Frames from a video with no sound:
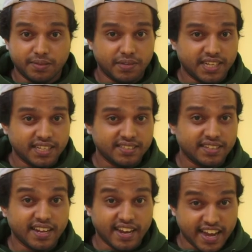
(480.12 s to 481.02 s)
implication
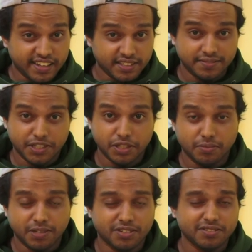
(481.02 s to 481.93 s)
in another video,
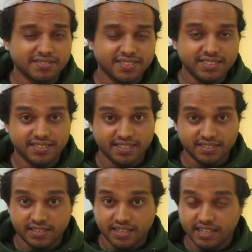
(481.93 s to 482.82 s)
because this
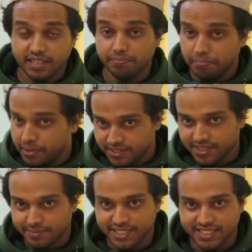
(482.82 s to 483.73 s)
is a really big
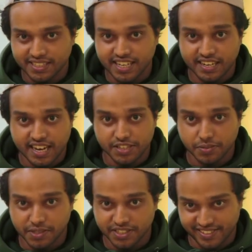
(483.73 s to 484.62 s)
subject that has to
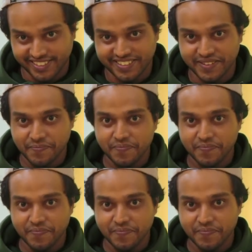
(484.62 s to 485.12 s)
be discussed.